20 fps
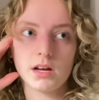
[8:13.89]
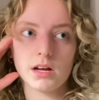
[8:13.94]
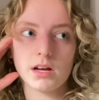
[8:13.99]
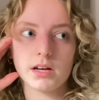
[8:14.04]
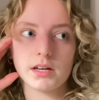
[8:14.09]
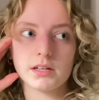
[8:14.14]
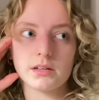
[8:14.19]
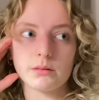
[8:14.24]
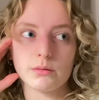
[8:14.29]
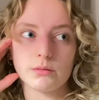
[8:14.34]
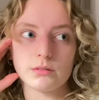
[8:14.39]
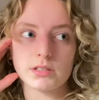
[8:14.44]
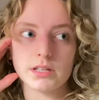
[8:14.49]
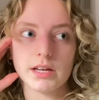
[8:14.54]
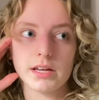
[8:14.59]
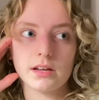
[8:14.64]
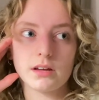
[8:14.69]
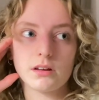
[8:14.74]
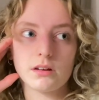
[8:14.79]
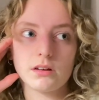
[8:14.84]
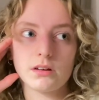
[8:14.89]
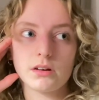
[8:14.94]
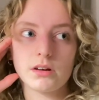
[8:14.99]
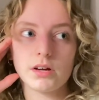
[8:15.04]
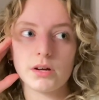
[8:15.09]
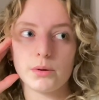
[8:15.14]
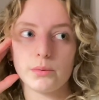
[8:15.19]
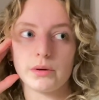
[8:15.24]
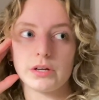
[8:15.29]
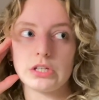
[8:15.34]
And I was like,
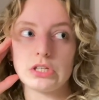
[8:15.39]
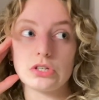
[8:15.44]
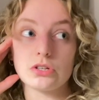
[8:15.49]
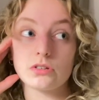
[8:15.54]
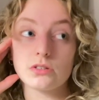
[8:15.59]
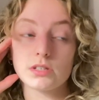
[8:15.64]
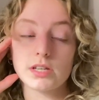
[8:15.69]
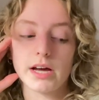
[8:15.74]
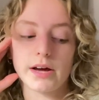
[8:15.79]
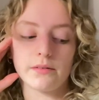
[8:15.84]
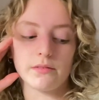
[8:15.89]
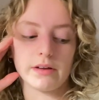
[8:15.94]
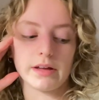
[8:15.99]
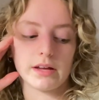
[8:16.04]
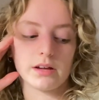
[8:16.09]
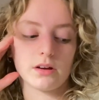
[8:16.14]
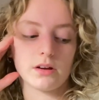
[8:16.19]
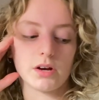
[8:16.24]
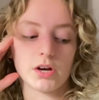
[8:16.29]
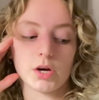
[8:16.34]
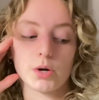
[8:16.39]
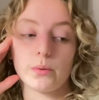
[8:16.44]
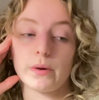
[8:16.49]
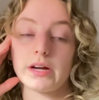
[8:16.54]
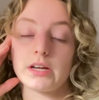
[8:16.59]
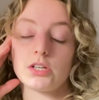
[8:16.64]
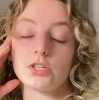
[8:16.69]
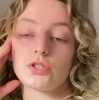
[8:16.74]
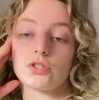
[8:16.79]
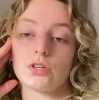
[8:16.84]
oh, I just have like a
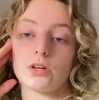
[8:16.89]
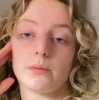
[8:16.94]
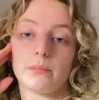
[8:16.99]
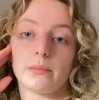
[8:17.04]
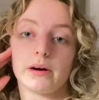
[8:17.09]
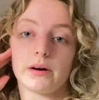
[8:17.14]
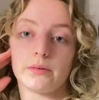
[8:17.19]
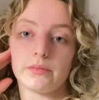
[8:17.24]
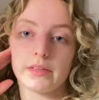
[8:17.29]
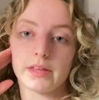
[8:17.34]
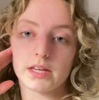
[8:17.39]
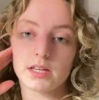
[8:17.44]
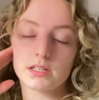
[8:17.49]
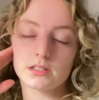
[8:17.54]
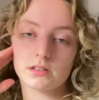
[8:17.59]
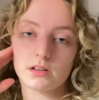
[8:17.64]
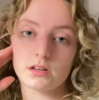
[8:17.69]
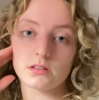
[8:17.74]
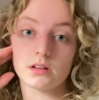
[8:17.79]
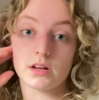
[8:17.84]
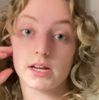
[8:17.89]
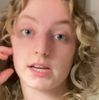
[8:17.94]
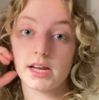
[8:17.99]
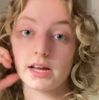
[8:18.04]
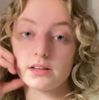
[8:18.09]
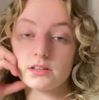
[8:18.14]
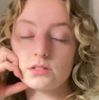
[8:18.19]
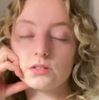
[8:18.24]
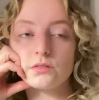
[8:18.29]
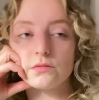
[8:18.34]
question about this, because I'd
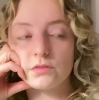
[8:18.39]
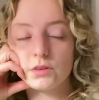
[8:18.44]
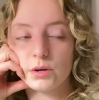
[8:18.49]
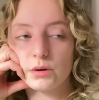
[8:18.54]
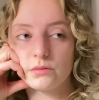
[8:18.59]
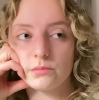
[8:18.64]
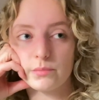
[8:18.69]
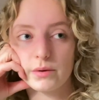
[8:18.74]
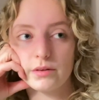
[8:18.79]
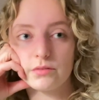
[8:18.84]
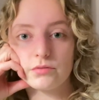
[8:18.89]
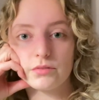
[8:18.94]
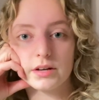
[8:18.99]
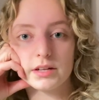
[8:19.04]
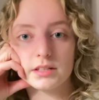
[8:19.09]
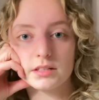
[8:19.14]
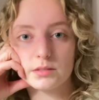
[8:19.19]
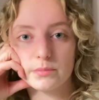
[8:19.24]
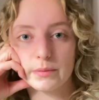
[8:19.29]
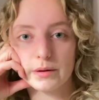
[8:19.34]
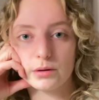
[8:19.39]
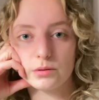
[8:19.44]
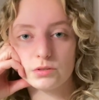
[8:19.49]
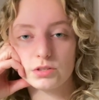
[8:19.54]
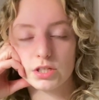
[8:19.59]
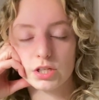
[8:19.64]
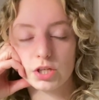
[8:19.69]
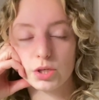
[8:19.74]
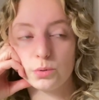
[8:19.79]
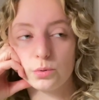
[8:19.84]
asked a few of my friends about
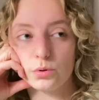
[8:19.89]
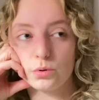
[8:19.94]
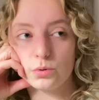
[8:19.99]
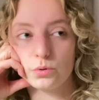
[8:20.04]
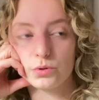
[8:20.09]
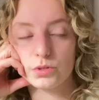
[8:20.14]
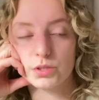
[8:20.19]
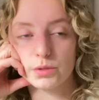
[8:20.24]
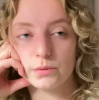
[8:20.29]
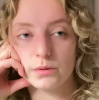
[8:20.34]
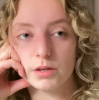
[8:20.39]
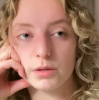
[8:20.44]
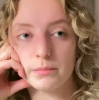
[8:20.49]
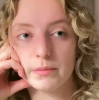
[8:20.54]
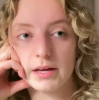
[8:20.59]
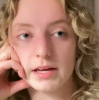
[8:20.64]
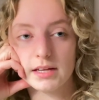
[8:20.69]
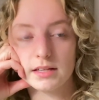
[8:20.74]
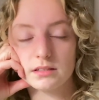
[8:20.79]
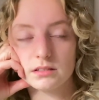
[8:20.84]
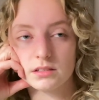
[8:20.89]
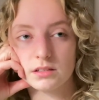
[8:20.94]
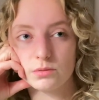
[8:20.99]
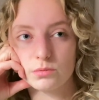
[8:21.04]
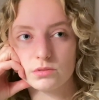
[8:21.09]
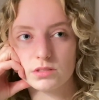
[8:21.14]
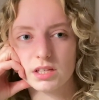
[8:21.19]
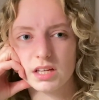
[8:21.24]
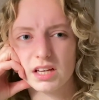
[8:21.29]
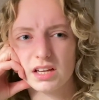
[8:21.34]
it who were also au pairs, and I
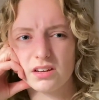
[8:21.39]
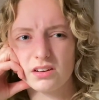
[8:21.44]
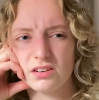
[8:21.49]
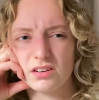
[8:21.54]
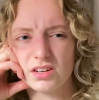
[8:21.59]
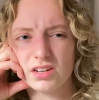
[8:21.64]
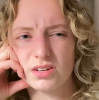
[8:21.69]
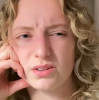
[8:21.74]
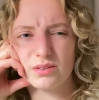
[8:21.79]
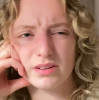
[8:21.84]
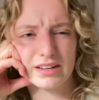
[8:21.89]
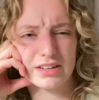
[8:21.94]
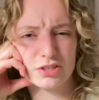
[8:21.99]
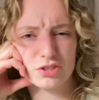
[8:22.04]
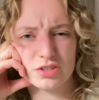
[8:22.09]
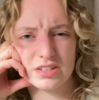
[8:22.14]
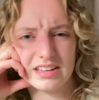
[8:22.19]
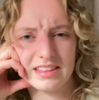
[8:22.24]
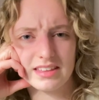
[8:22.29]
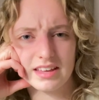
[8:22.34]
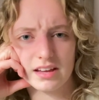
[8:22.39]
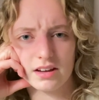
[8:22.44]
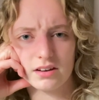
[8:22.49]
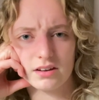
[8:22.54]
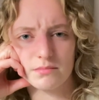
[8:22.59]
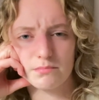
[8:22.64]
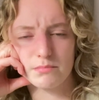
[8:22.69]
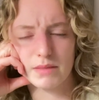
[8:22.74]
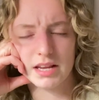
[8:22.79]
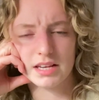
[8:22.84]
was like, I don't actually think
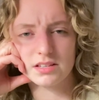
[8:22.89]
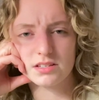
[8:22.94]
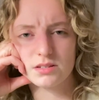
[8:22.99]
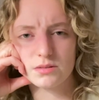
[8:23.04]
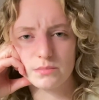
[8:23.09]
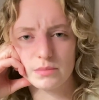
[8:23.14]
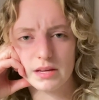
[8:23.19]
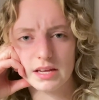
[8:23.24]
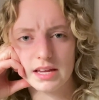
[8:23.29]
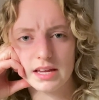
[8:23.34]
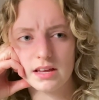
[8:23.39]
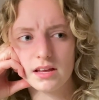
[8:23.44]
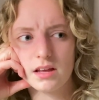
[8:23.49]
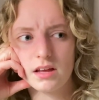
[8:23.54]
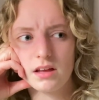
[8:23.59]
I'm meant to be